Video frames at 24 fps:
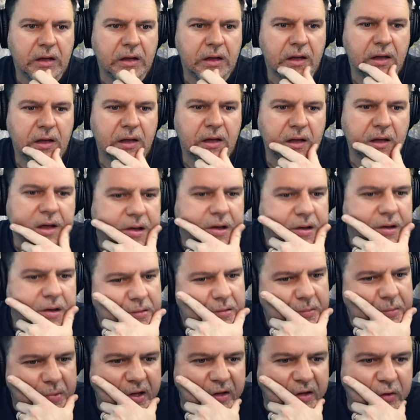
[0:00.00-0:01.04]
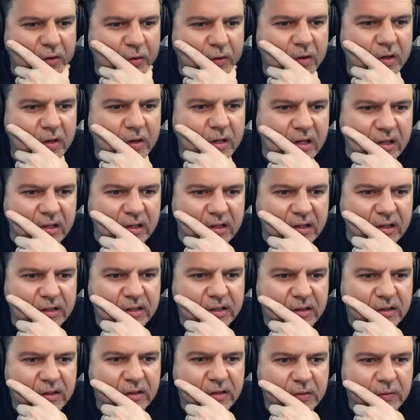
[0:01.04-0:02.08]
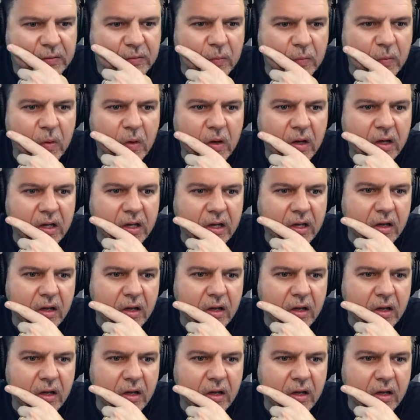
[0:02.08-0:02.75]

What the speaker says: Oh my goodness. Why